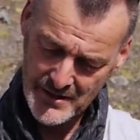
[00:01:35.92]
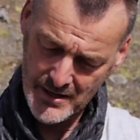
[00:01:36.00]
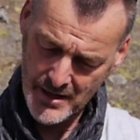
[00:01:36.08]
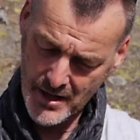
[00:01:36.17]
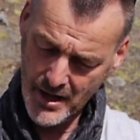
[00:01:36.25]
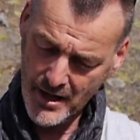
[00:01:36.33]

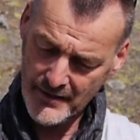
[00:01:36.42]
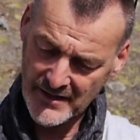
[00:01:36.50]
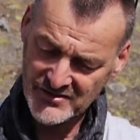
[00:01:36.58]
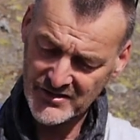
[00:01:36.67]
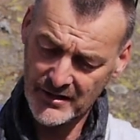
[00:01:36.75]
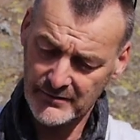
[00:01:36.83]
That's
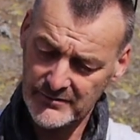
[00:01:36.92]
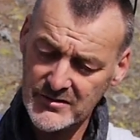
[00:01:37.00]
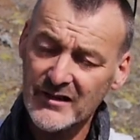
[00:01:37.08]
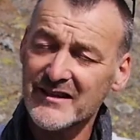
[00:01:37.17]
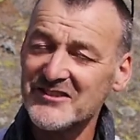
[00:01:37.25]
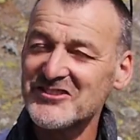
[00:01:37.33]

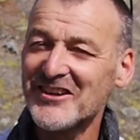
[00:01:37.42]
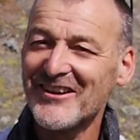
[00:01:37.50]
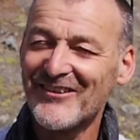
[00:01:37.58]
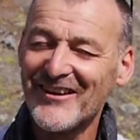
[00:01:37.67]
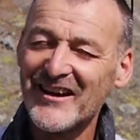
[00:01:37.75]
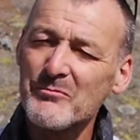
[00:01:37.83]
tongue-in-cheek
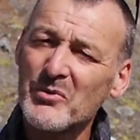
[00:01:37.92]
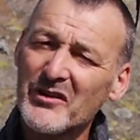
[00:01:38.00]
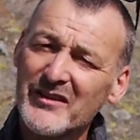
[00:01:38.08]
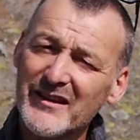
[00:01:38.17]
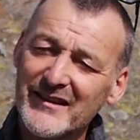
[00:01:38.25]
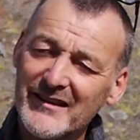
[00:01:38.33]
really, but
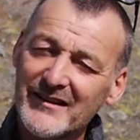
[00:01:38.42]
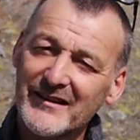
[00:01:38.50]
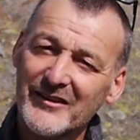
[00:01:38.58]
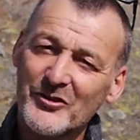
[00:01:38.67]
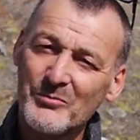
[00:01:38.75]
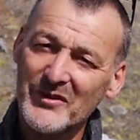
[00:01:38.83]
the idiot
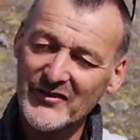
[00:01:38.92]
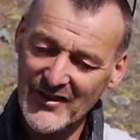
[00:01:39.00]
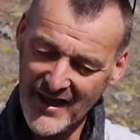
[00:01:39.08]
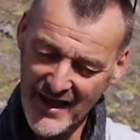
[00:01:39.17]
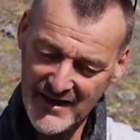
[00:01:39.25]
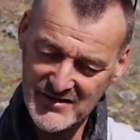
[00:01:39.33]
loop is
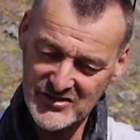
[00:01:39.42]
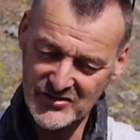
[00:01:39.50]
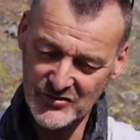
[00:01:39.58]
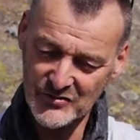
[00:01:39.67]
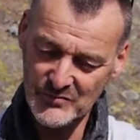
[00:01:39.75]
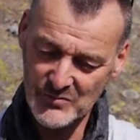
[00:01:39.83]
there
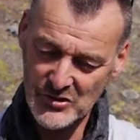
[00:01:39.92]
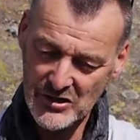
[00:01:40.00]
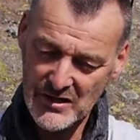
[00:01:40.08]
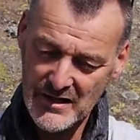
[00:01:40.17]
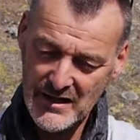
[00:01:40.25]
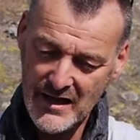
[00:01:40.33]
to
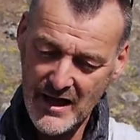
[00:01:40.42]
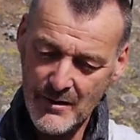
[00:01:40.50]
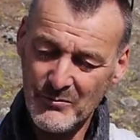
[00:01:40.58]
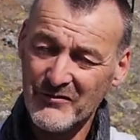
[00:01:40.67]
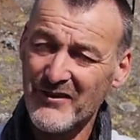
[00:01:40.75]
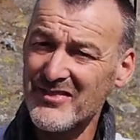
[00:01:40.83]

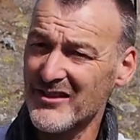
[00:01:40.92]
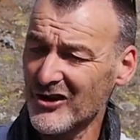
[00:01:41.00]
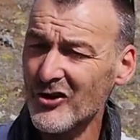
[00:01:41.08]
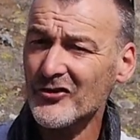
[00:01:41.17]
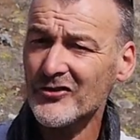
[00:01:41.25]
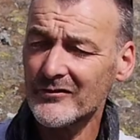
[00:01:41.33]
prevent the
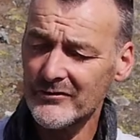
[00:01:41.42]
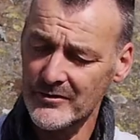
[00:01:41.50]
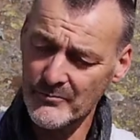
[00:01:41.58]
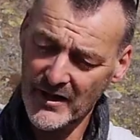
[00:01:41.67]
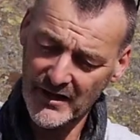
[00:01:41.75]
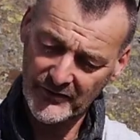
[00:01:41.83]
loss of the
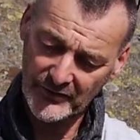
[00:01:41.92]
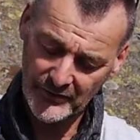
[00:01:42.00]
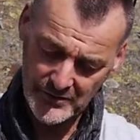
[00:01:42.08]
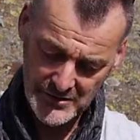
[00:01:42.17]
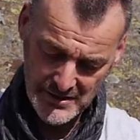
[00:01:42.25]
mitts.